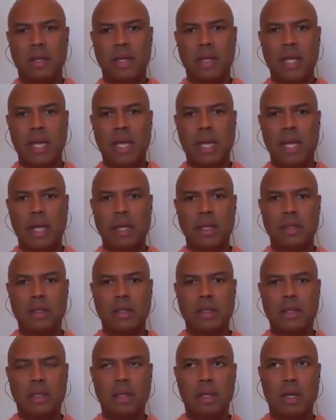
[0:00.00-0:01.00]

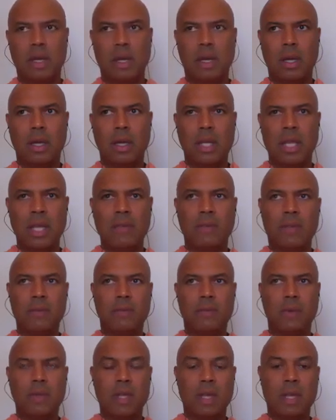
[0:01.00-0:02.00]
And even
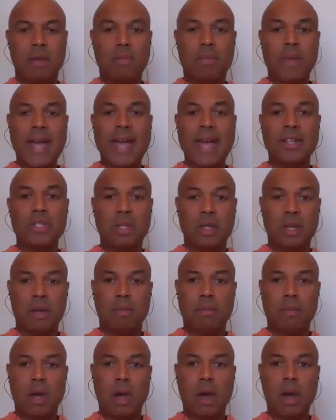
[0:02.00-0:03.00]
for the
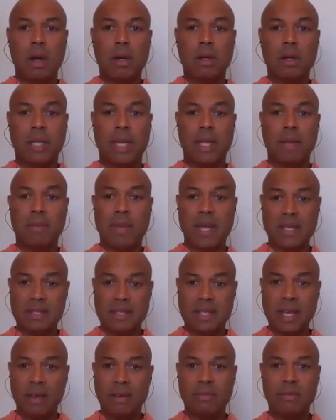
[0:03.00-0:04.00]
compassionate heart like
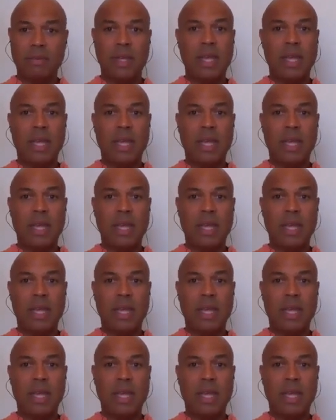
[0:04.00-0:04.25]
myself,